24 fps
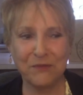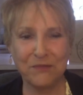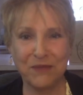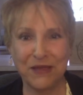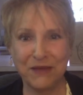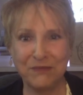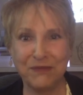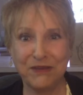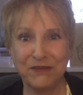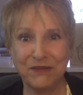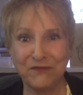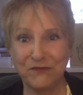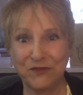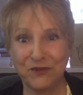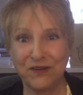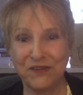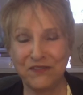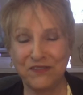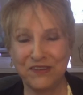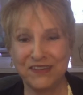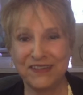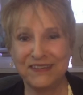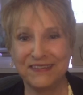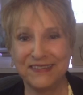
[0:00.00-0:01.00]
maybe for
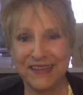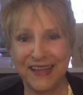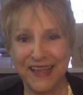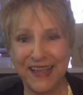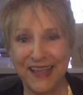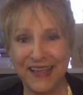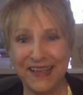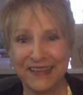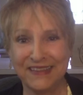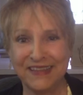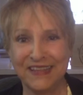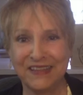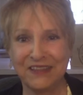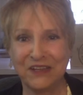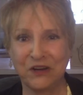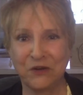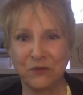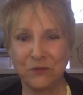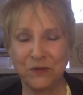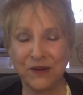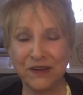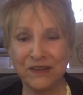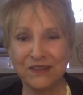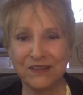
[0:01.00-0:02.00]
even a day, and then
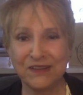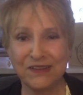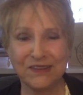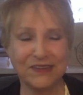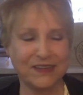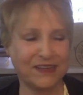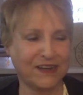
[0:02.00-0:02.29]
they're wrinkled,